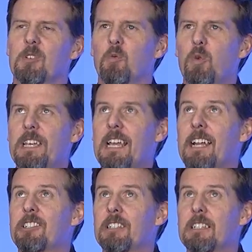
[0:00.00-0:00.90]
we
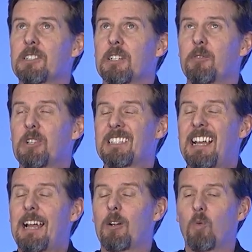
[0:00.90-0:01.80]
actually discovered this
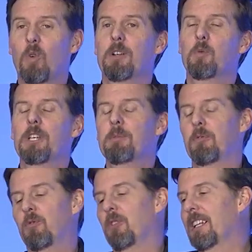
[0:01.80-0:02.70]
hack one week
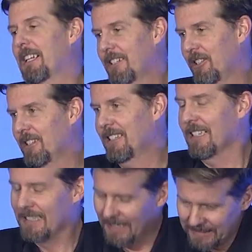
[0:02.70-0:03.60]
before the elections.
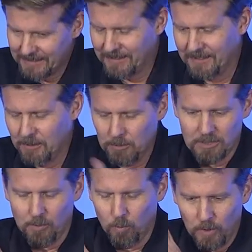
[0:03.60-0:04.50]
Yes, it was
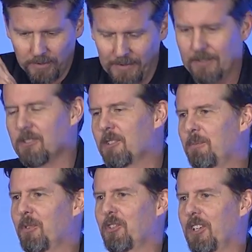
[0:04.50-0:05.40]

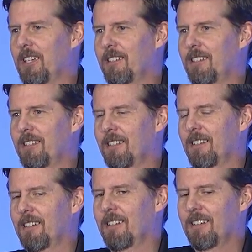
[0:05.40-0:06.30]
1,000%
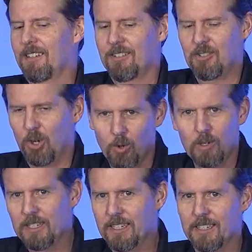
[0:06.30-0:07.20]

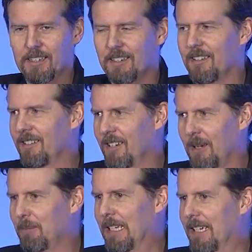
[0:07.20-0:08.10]
totally
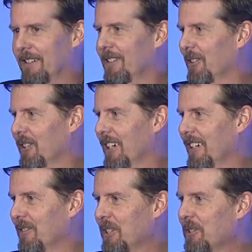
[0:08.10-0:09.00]
not planned,
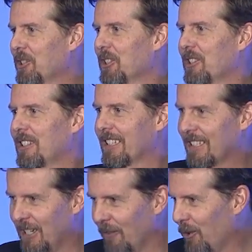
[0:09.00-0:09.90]
okay? We just
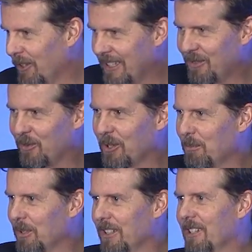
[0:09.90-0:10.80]
discovered this
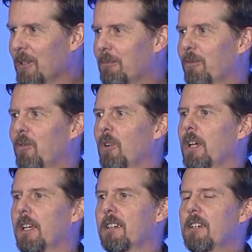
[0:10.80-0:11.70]
vulnerability a week
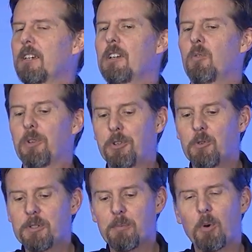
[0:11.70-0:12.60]
beforehand. We knew it
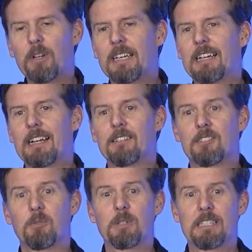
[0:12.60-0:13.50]
was important to get it out,
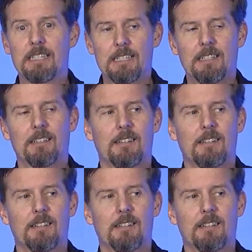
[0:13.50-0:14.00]
so we did.